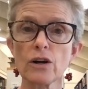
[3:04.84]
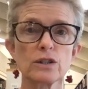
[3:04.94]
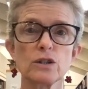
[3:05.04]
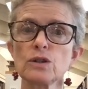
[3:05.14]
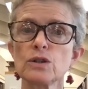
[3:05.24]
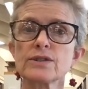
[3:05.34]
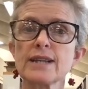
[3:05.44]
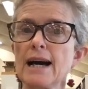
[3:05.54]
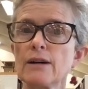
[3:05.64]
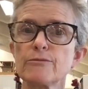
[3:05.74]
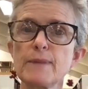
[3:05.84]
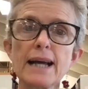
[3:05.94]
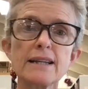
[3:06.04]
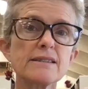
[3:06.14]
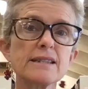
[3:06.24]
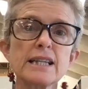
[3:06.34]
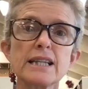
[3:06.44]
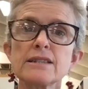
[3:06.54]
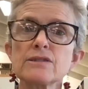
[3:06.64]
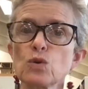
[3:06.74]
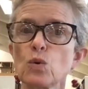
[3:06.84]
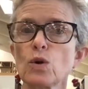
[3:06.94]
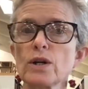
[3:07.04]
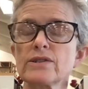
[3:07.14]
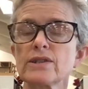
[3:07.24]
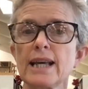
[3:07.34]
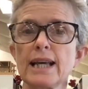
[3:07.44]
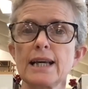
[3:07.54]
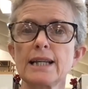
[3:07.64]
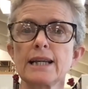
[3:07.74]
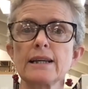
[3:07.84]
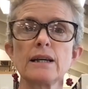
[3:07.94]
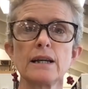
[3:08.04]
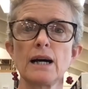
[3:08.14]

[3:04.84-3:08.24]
articles out of magazines or scanning